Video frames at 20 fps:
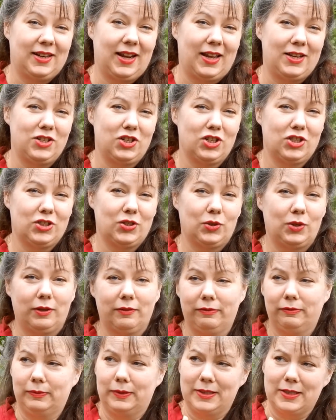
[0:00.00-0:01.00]
I just sort
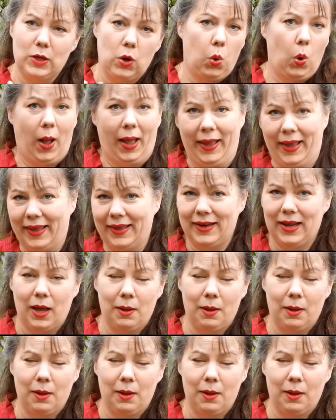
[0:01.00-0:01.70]
of was quiet